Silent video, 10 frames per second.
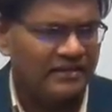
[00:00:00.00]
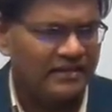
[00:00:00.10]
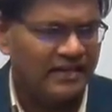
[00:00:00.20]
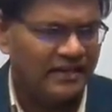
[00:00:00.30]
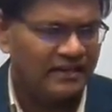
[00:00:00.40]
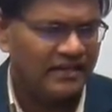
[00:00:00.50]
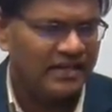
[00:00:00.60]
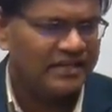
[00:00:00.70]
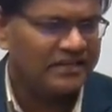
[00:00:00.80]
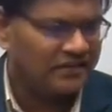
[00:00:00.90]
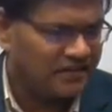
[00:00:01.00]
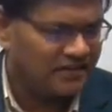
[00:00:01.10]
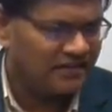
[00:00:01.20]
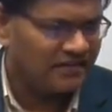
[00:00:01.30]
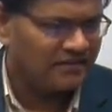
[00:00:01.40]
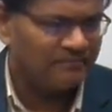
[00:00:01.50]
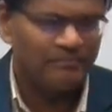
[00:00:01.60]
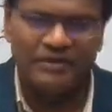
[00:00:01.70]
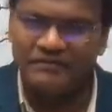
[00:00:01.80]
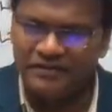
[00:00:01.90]
dictatorial
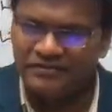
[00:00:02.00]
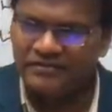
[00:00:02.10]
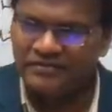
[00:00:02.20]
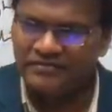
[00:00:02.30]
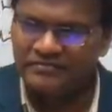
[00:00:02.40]
powers.